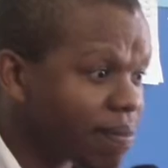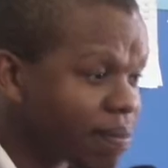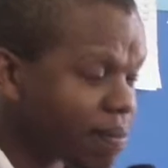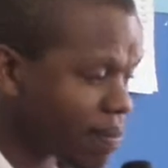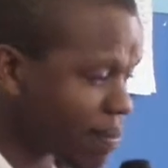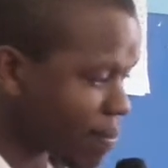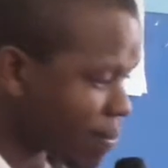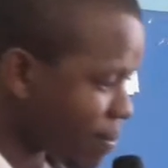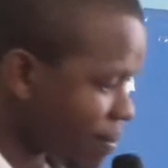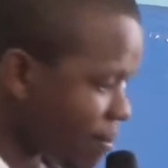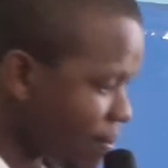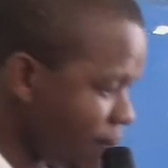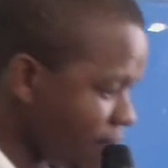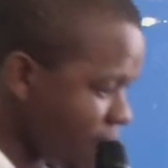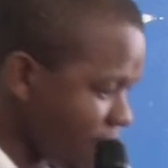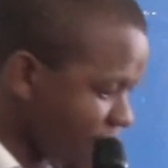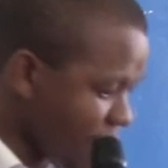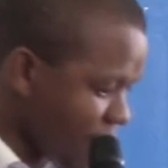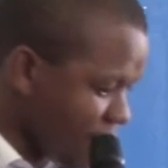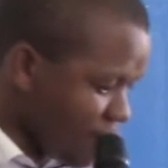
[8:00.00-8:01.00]

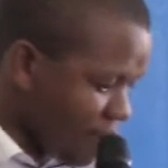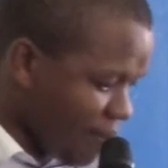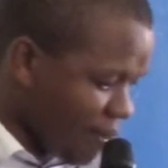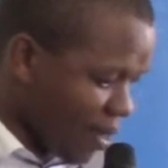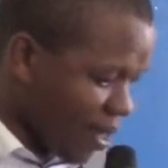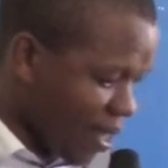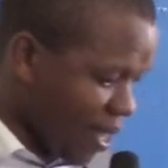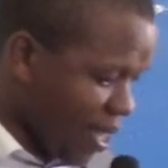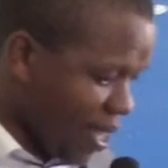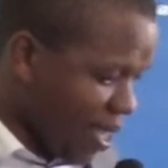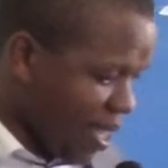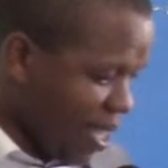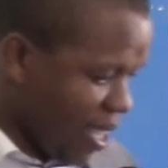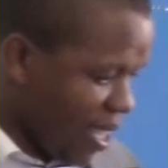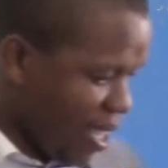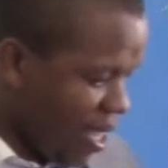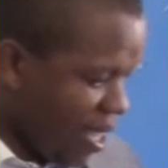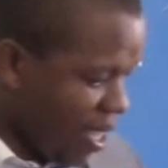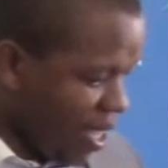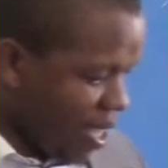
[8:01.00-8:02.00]

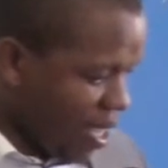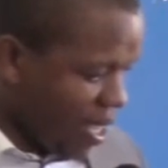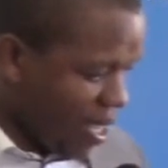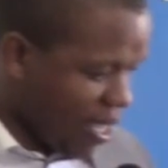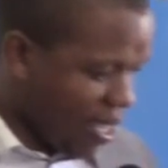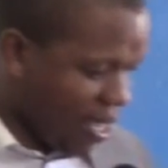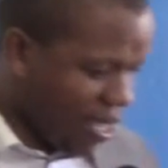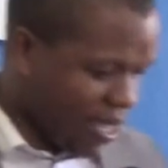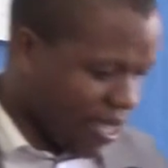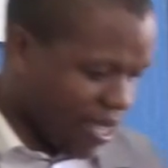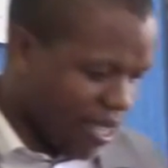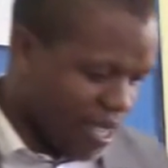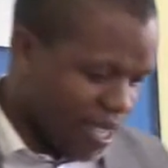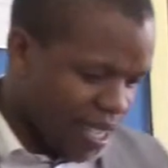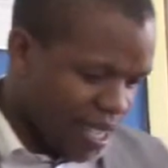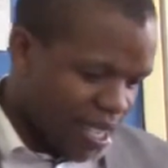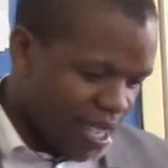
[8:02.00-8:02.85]
(silence)